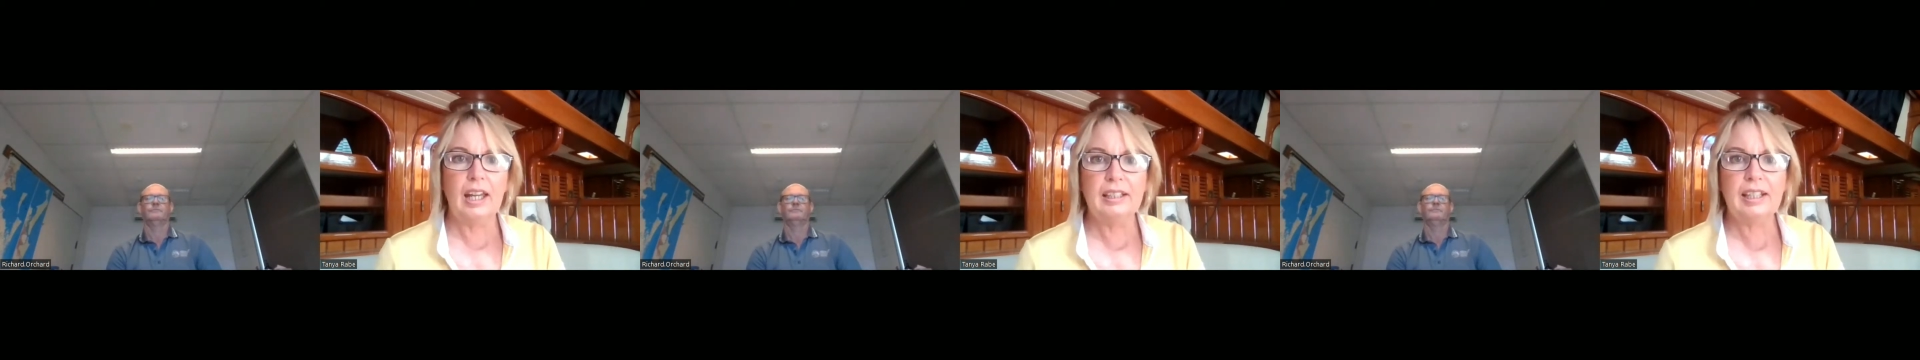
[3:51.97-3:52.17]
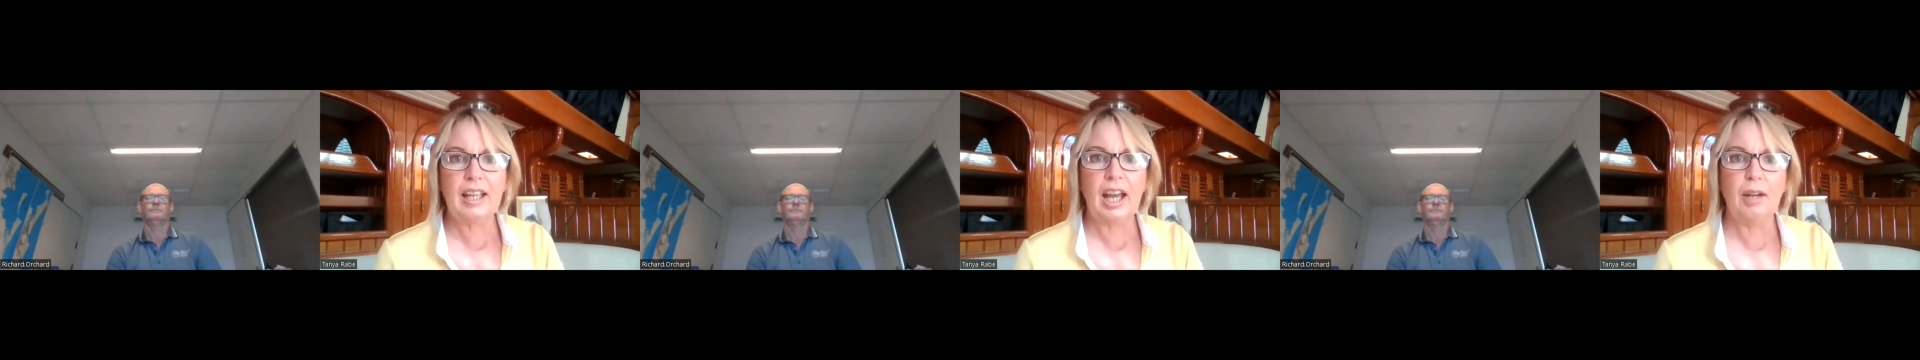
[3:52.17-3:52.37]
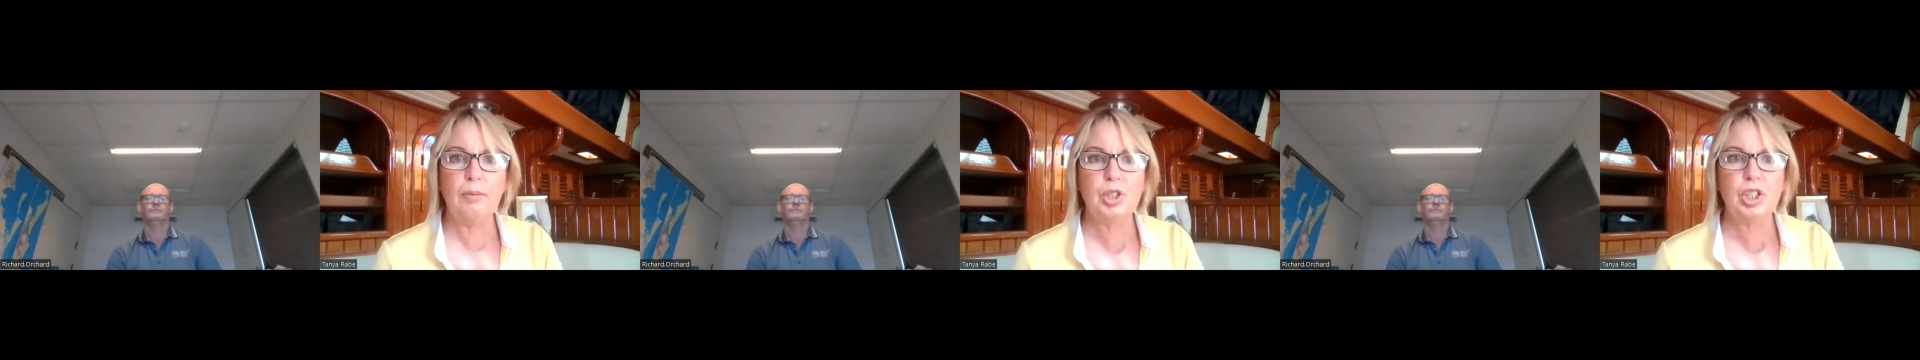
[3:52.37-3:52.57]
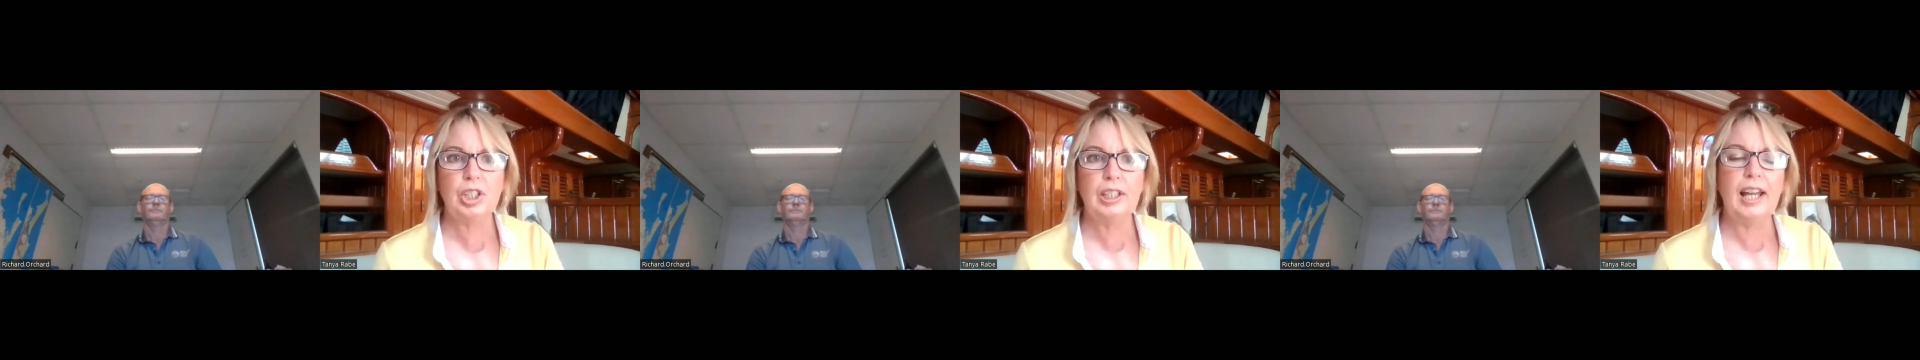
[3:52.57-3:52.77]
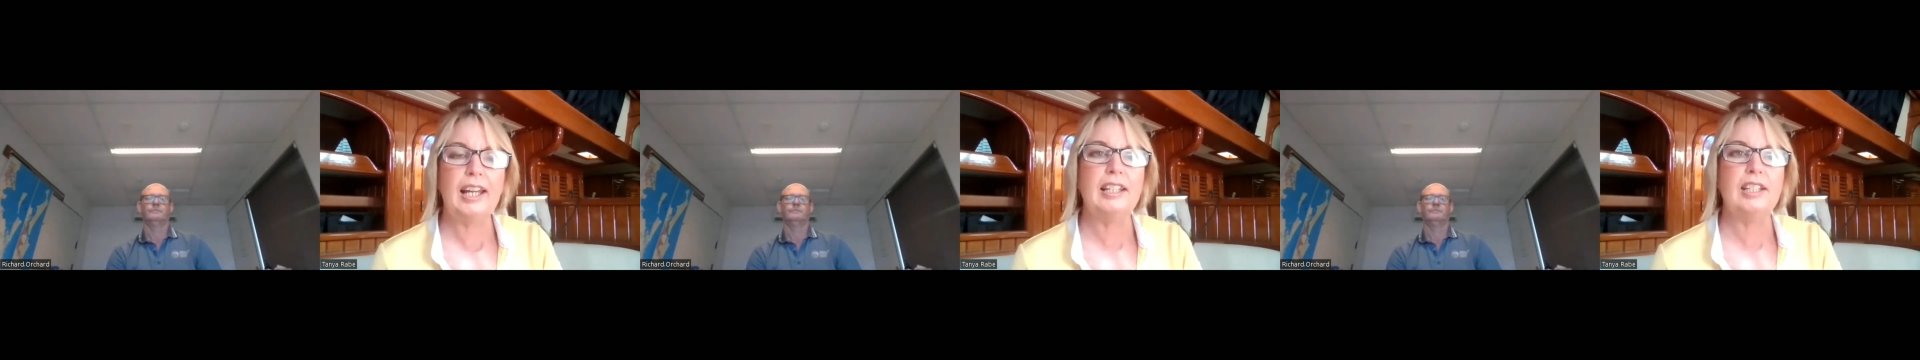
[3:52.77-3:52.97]

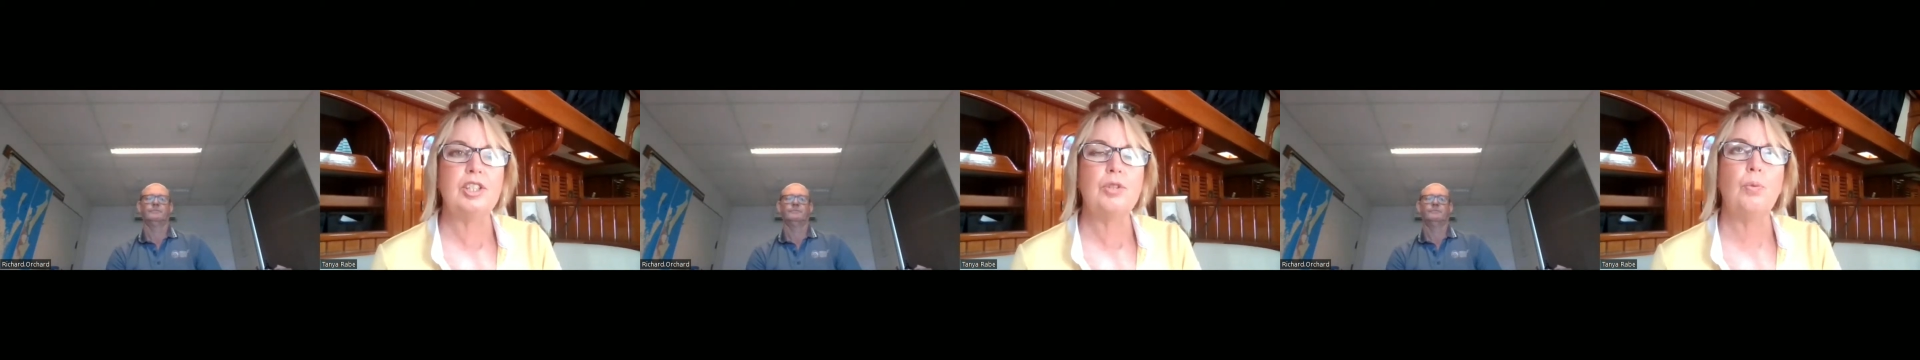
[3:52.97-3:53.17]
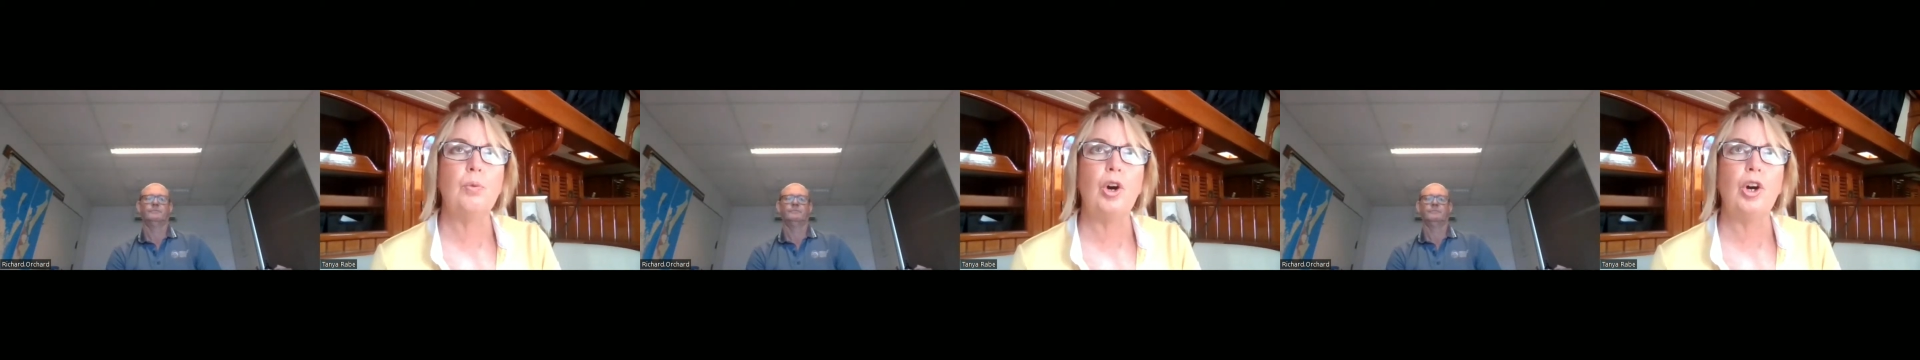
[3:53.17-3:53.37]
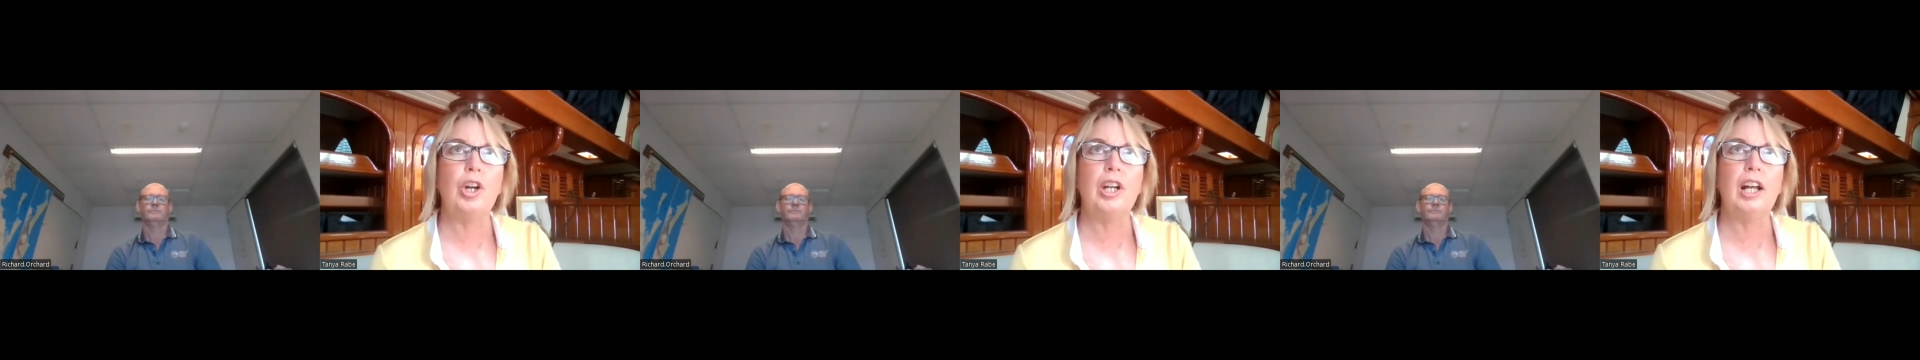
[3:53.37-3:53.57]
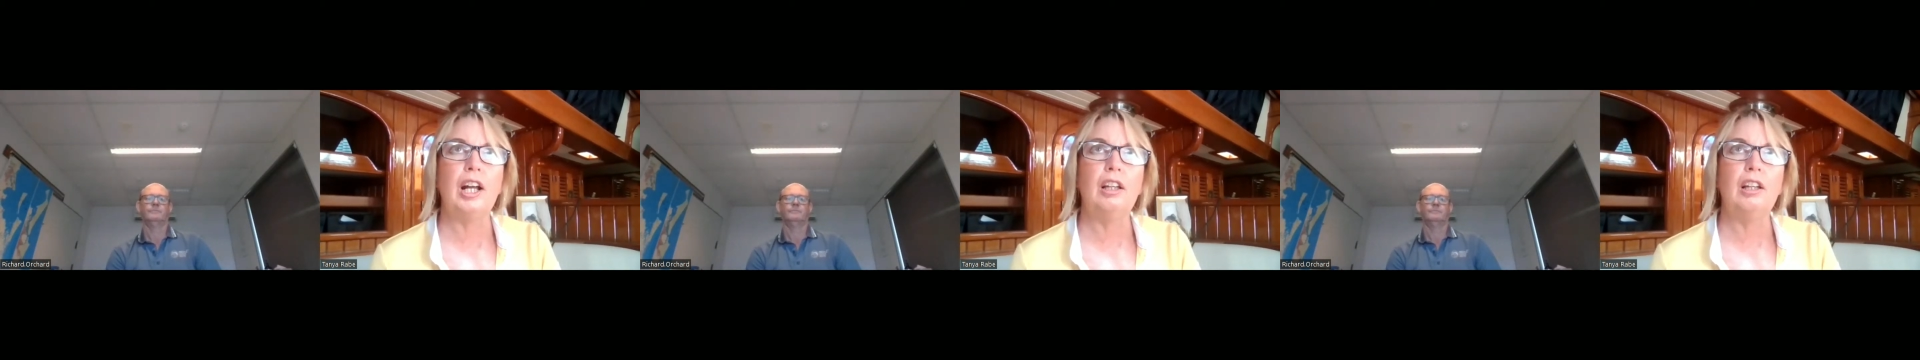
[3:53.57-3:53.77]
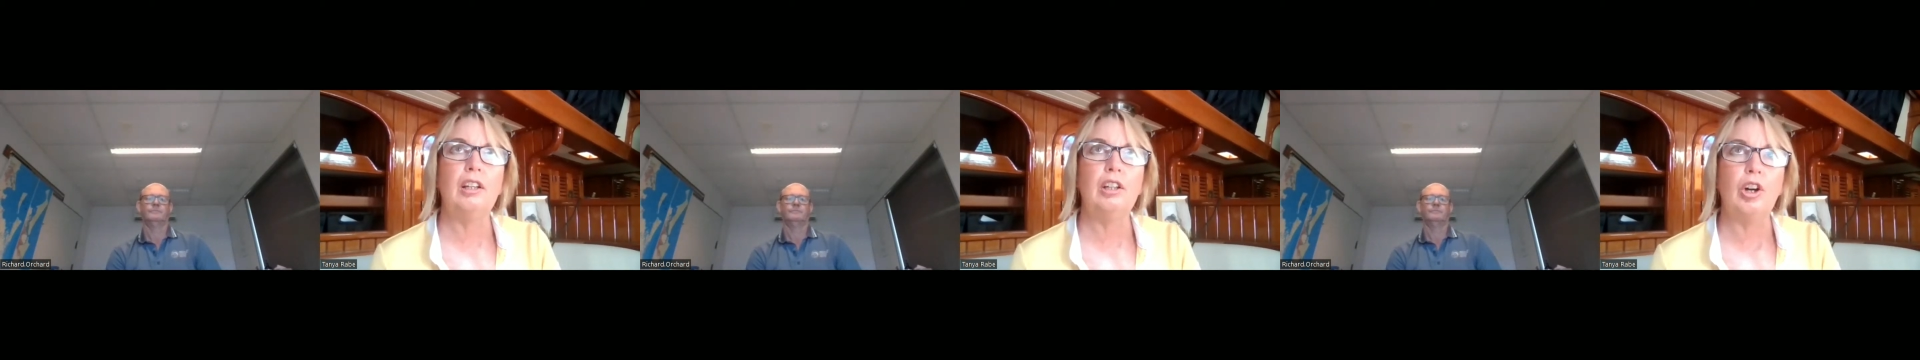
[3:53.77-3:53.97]
encapsulates what a
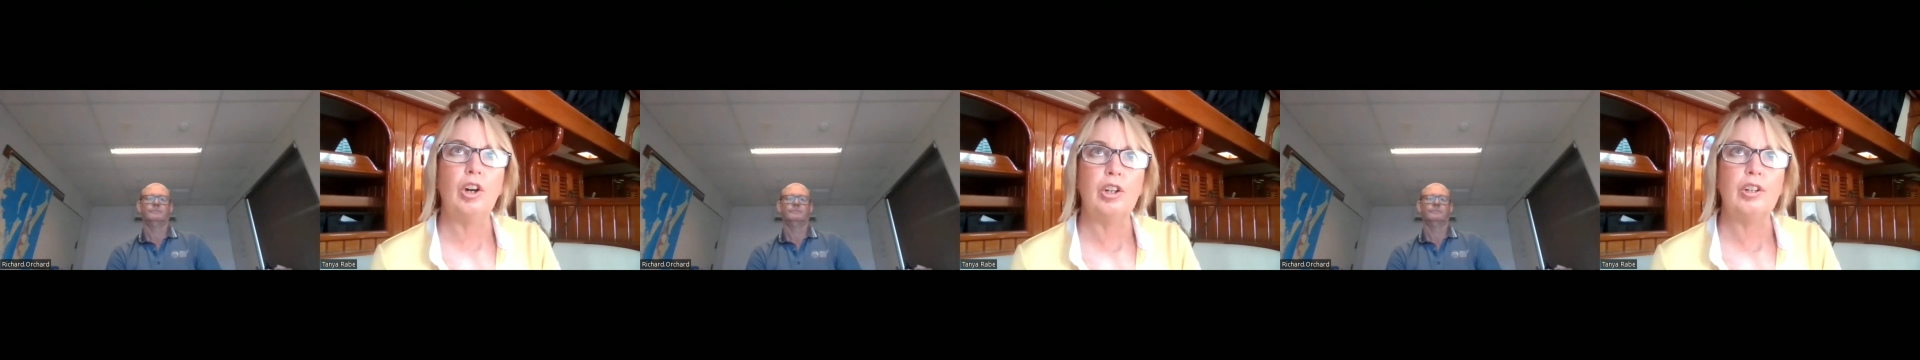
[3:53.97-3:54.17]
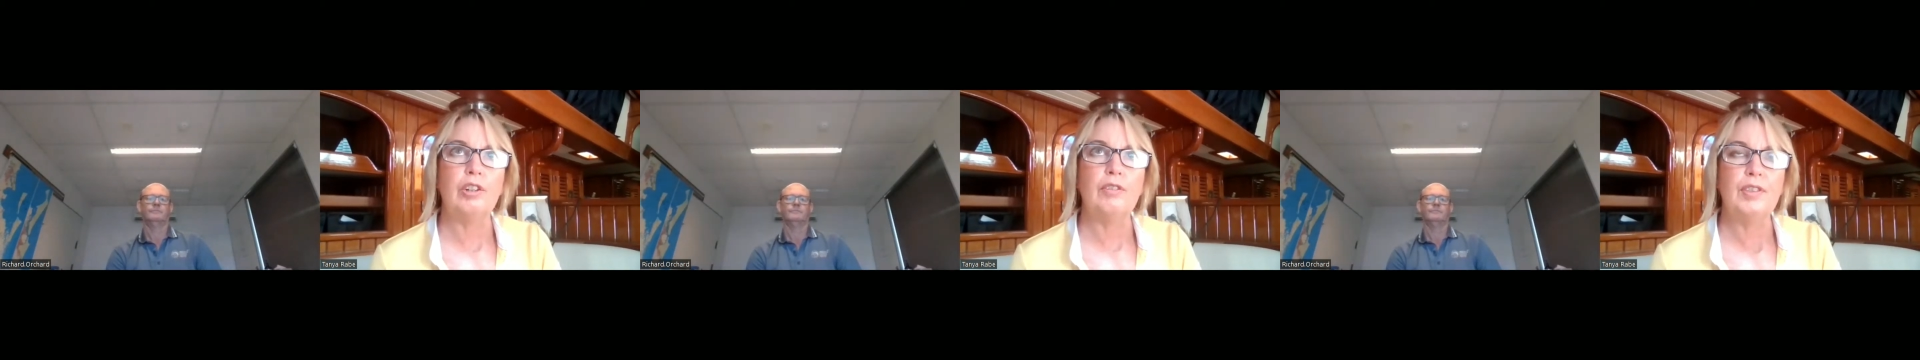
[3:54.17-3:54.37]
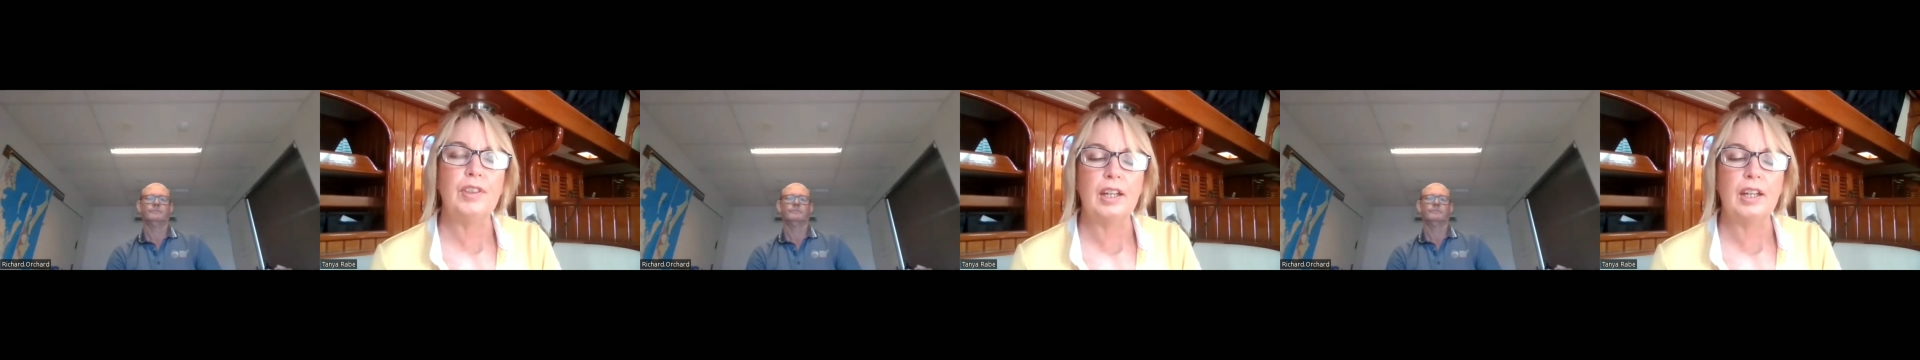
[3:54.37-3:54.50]
lot of